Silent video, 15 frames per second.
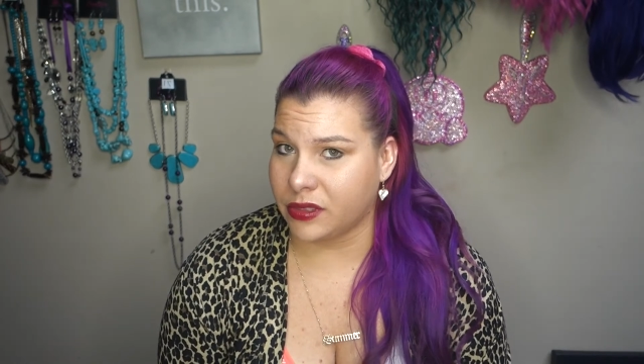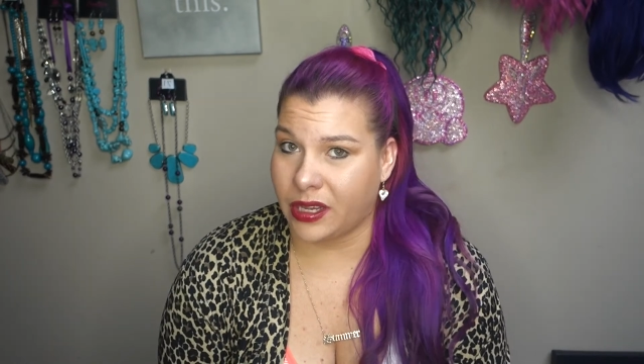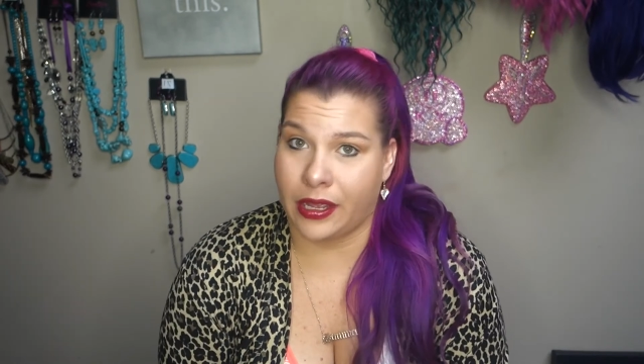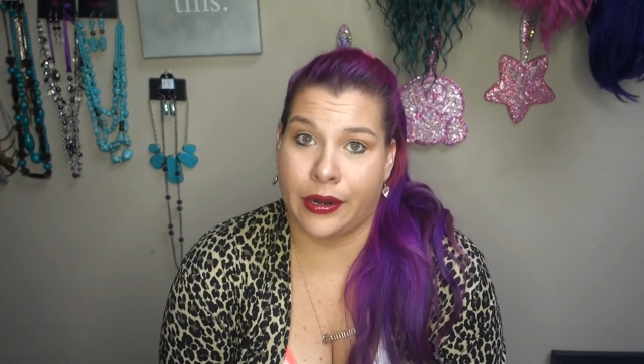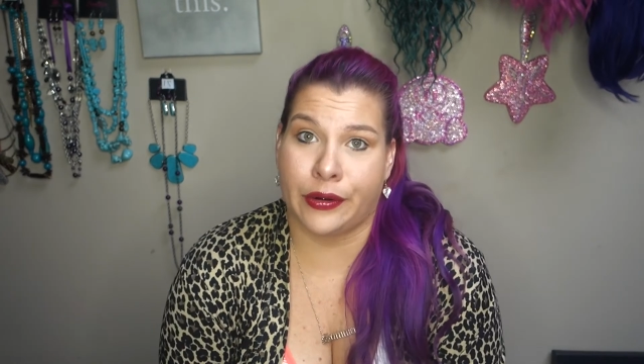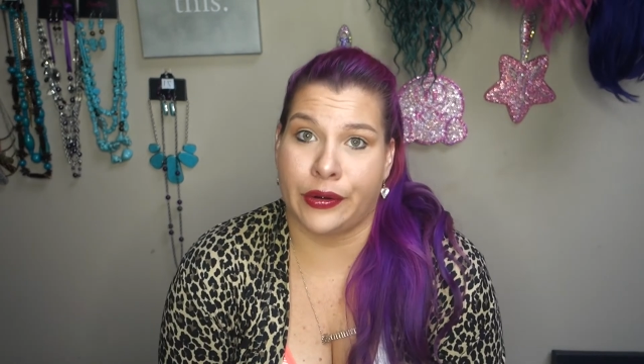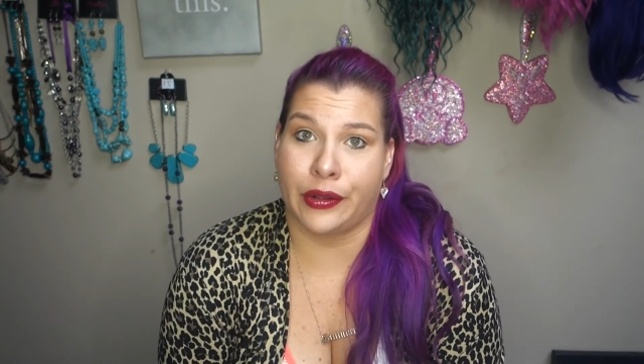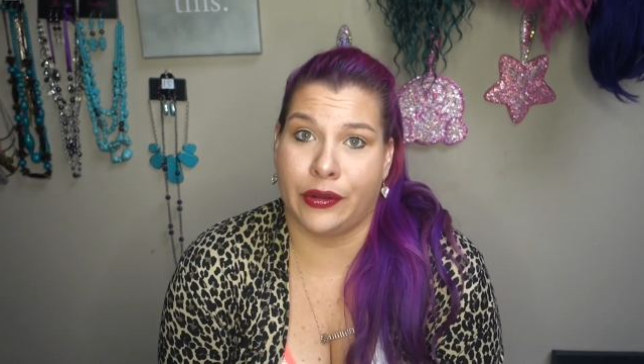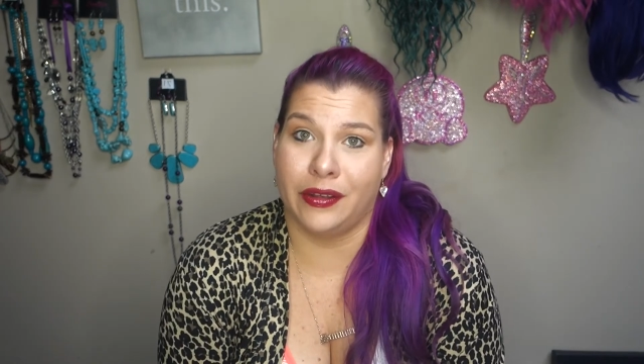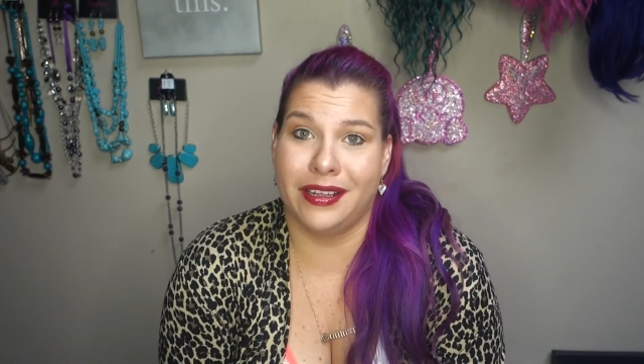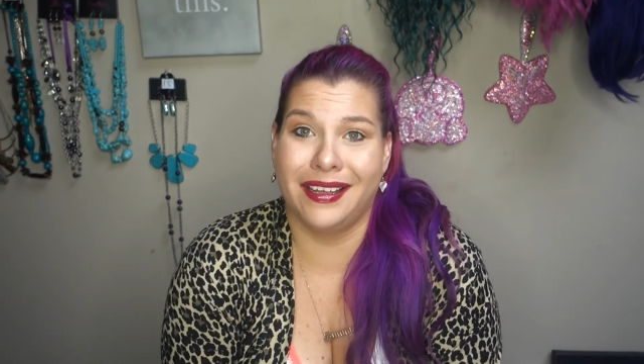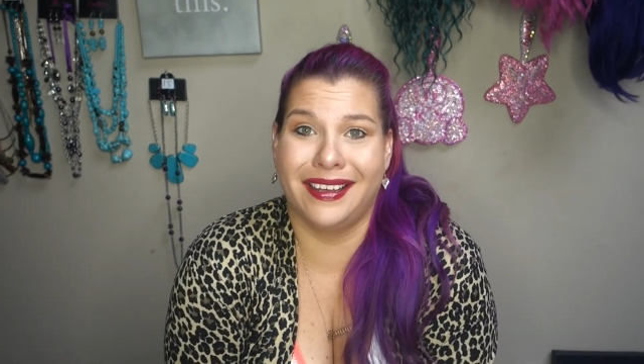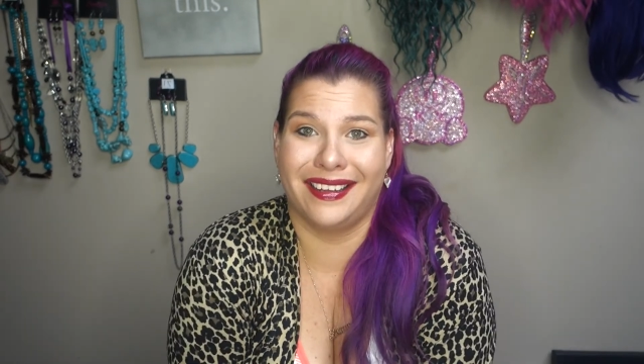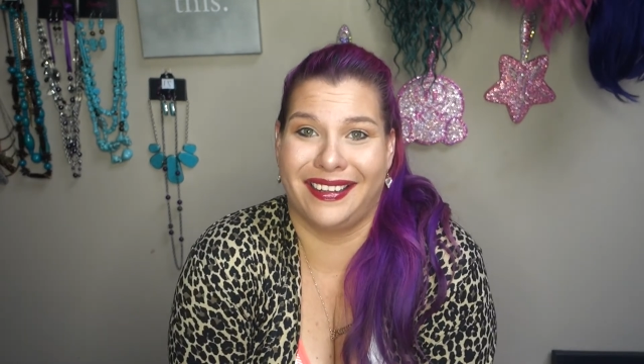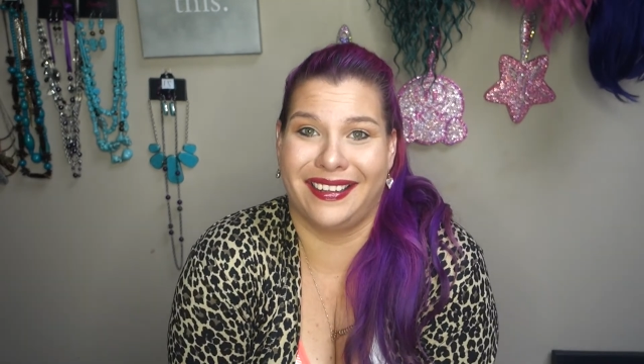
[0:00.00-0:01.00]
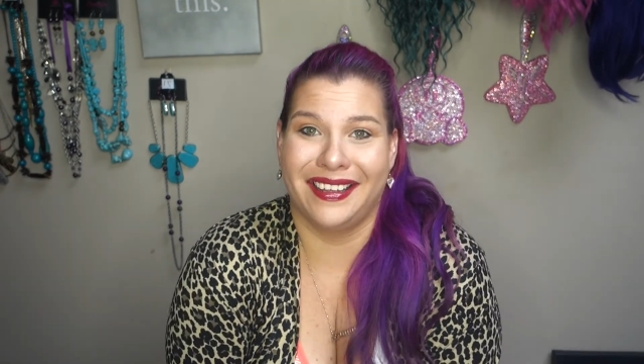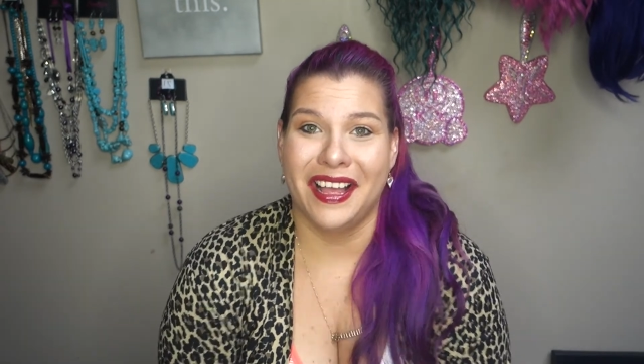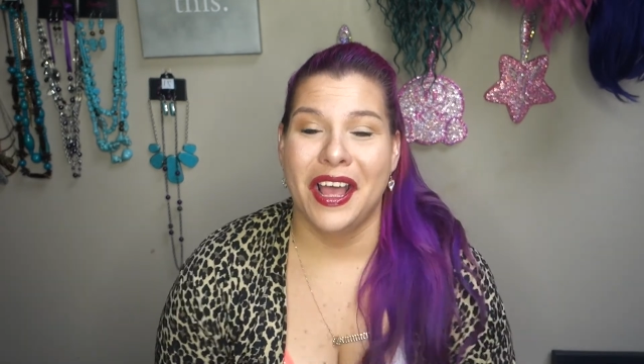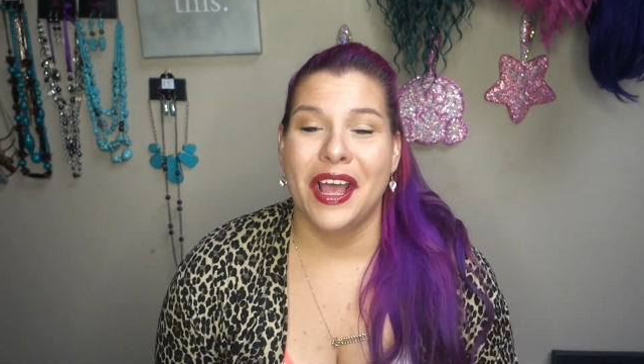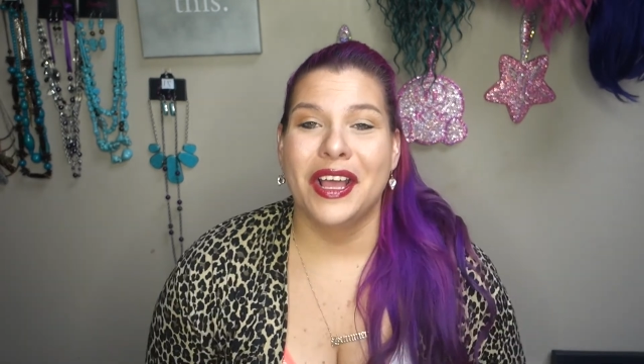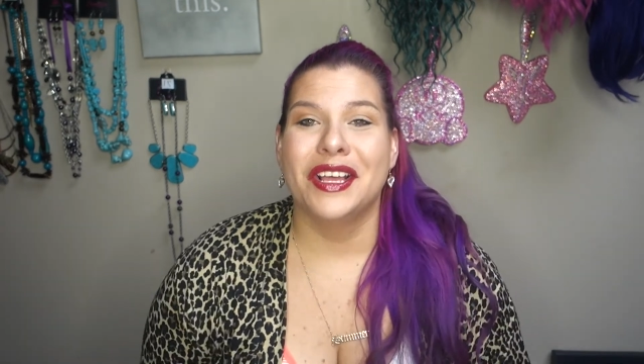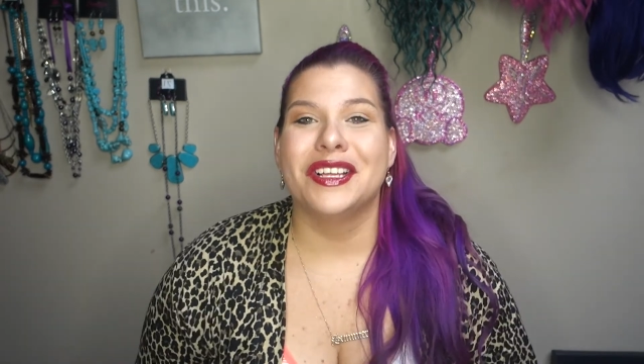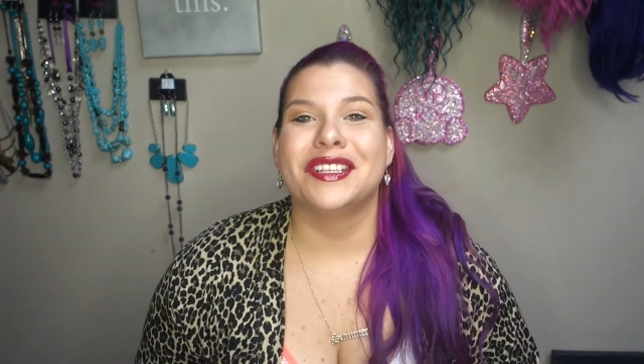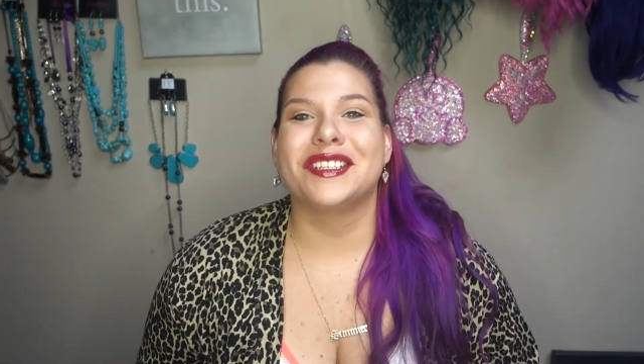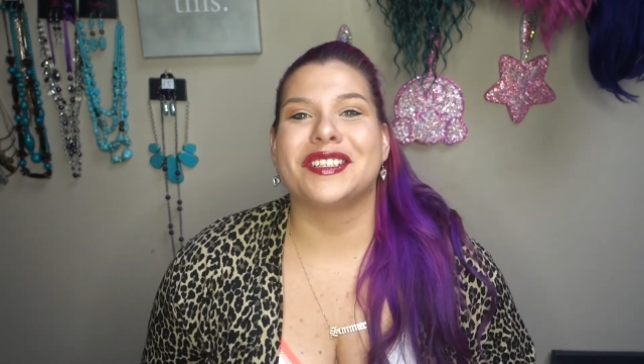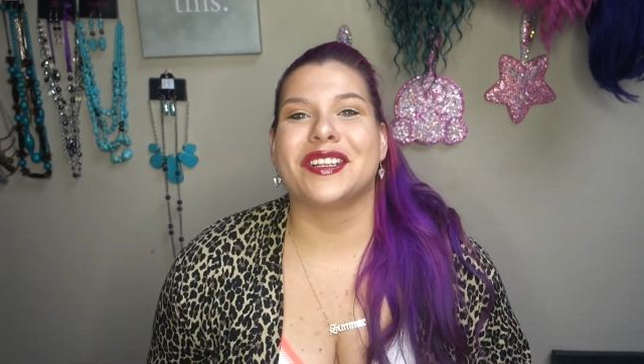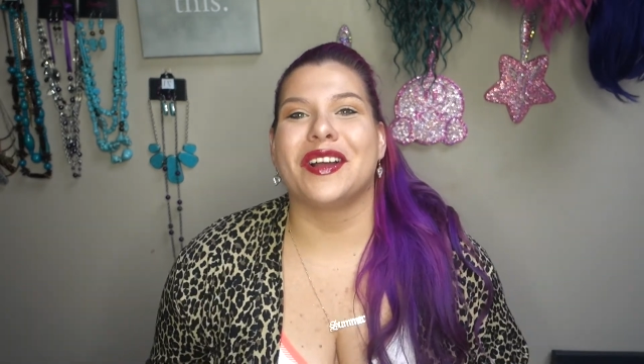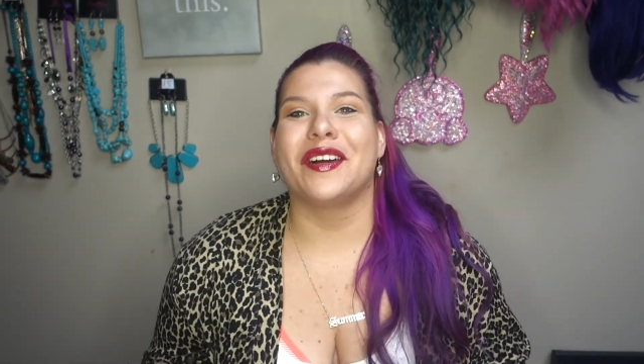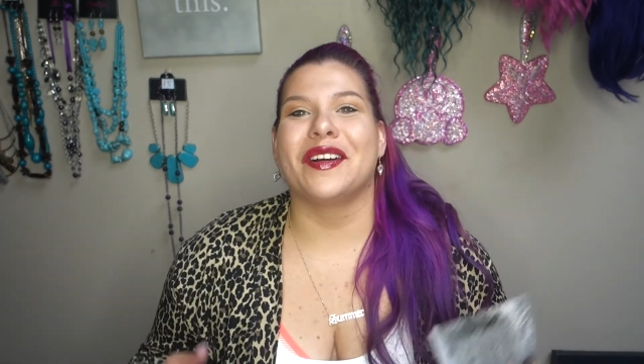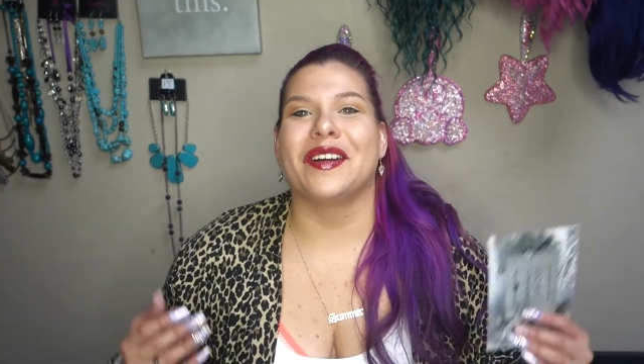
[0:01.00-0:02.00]
I don't know.
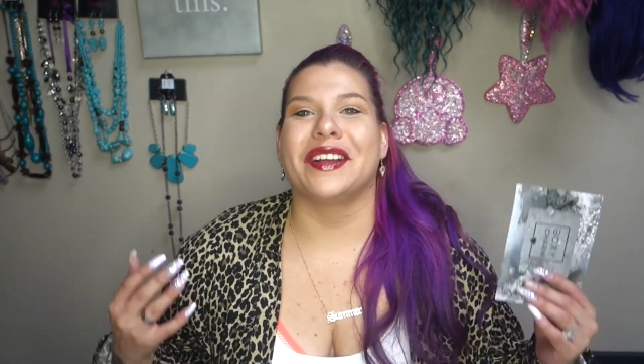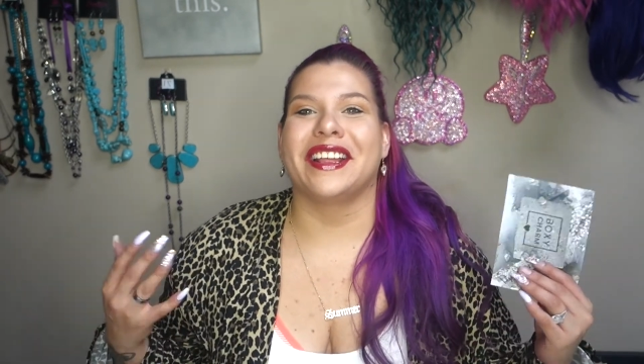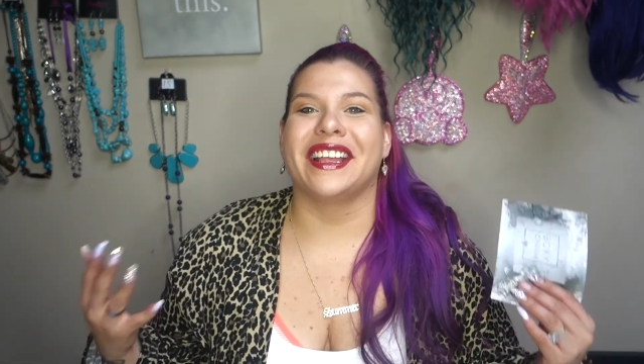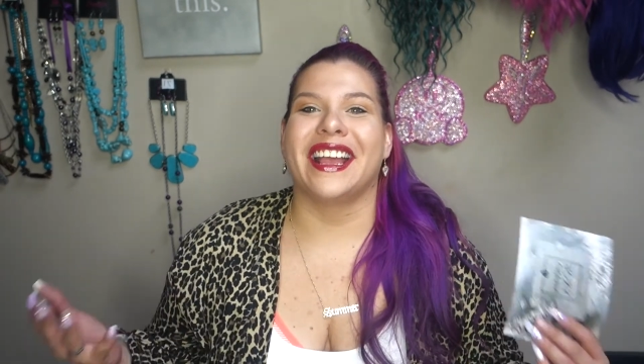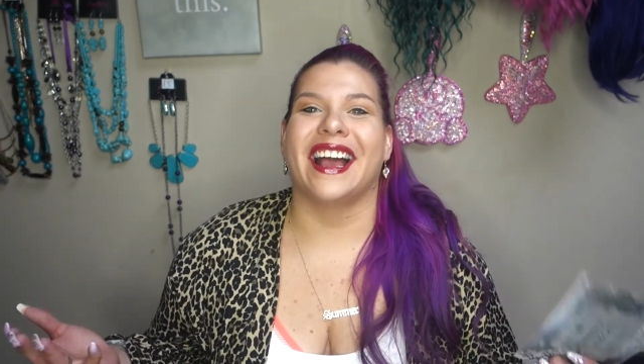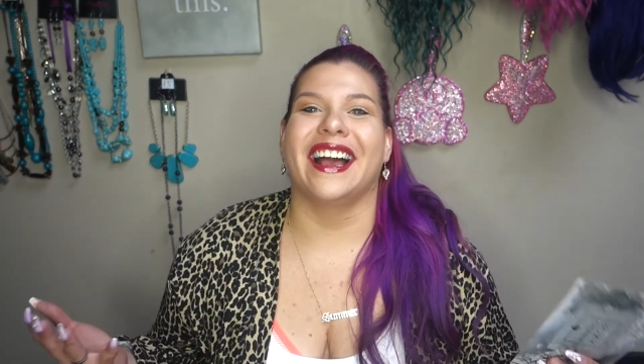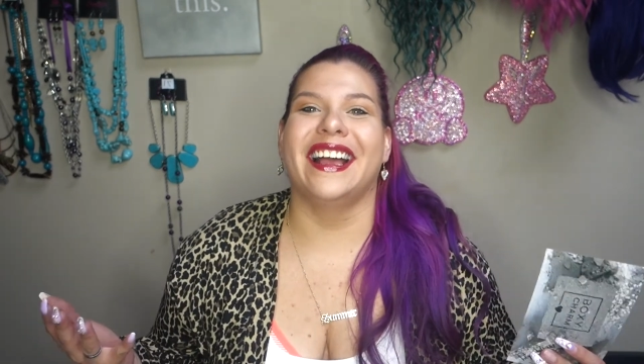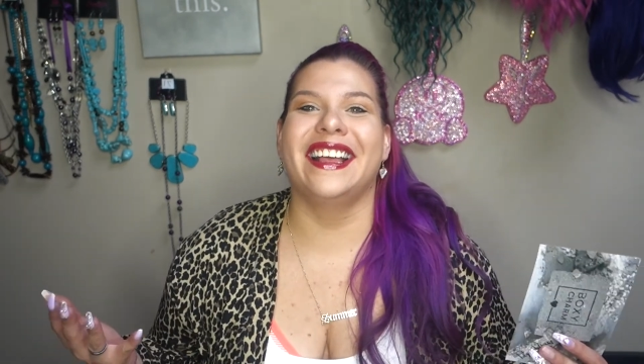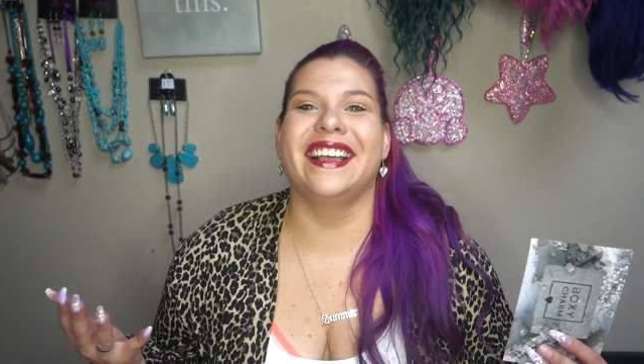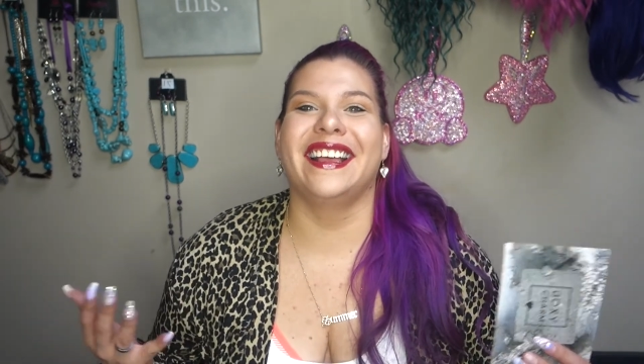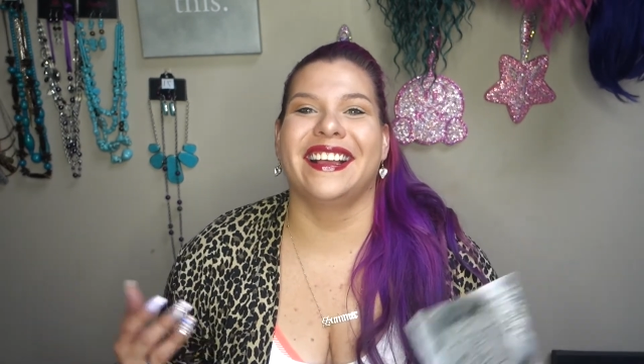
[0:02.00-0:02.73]
So yeah,